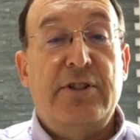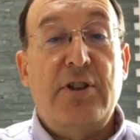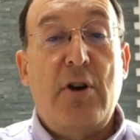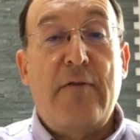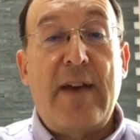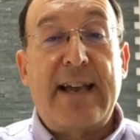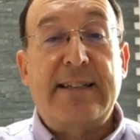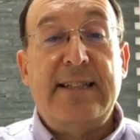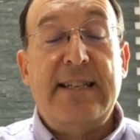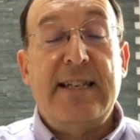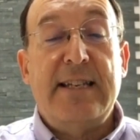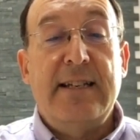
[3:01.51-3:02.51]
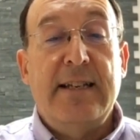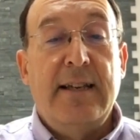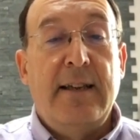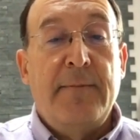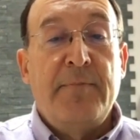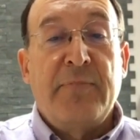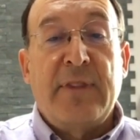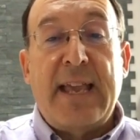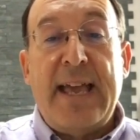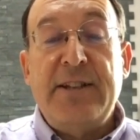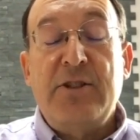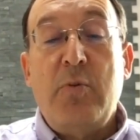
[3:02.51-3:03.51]
no vaccine,
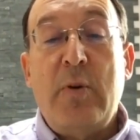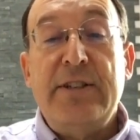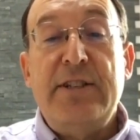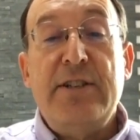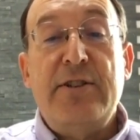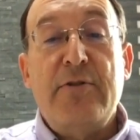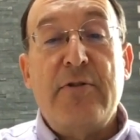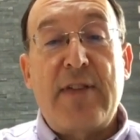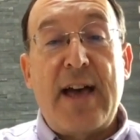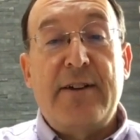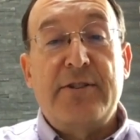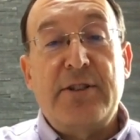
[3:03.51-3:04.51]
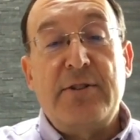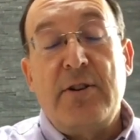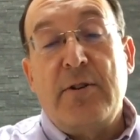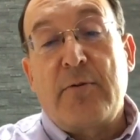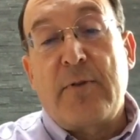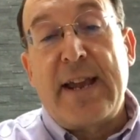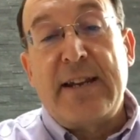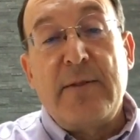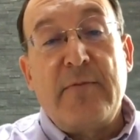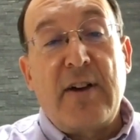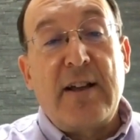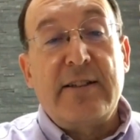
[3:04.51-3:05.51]
and 22,000 random
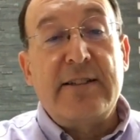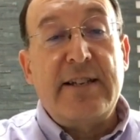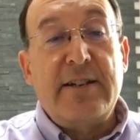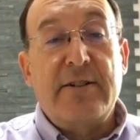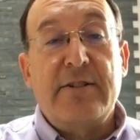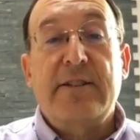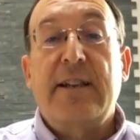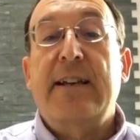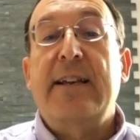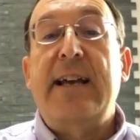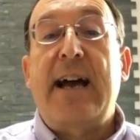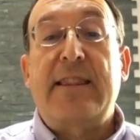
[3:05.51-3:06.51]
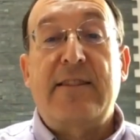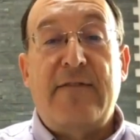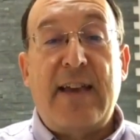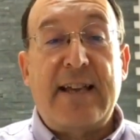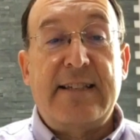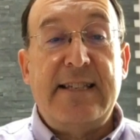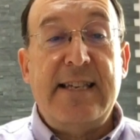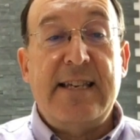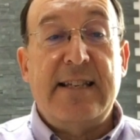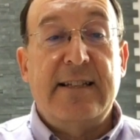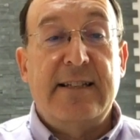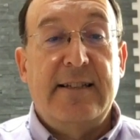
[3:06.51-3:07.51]
volunteers got the vaccine.
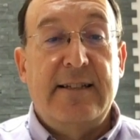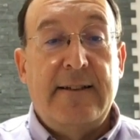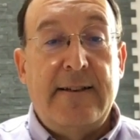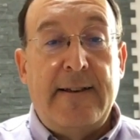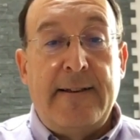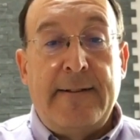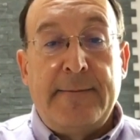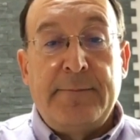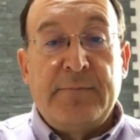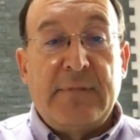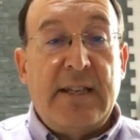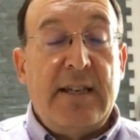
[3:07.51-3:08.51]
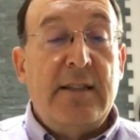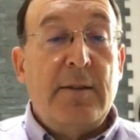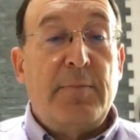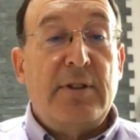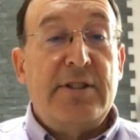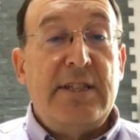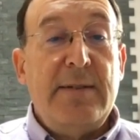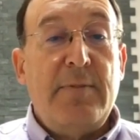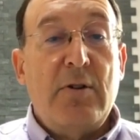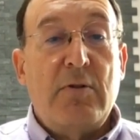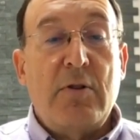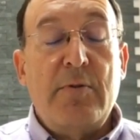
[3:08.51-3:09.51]
In the placebo
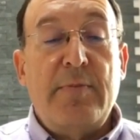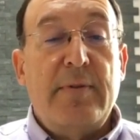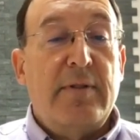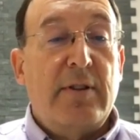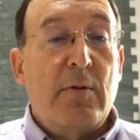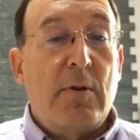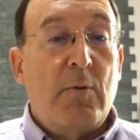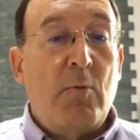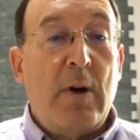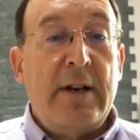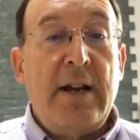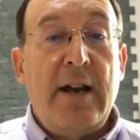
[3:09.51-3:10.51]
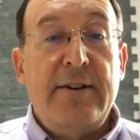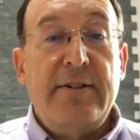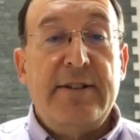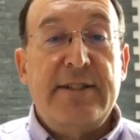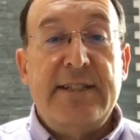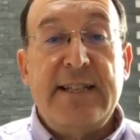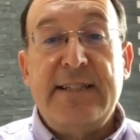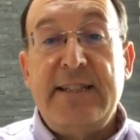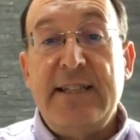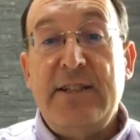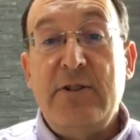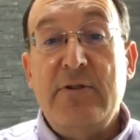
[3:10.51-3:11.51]
group, there were
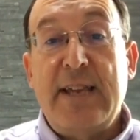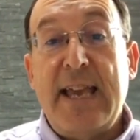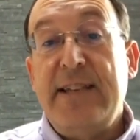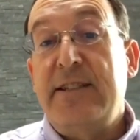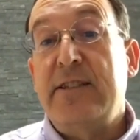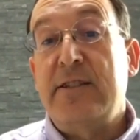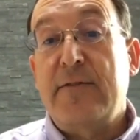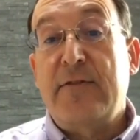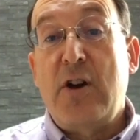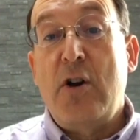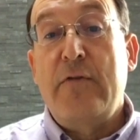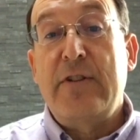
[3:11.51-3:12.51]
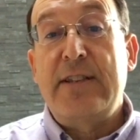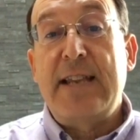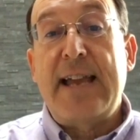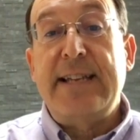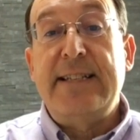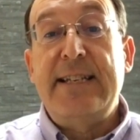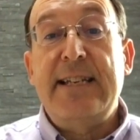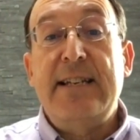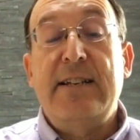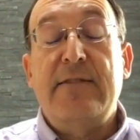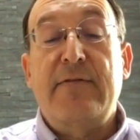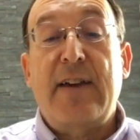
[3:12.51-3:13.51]
162 cases of COVID-19
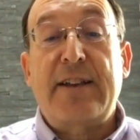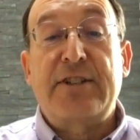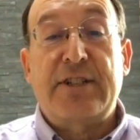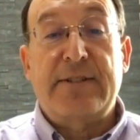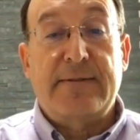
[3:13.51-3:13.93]
infection.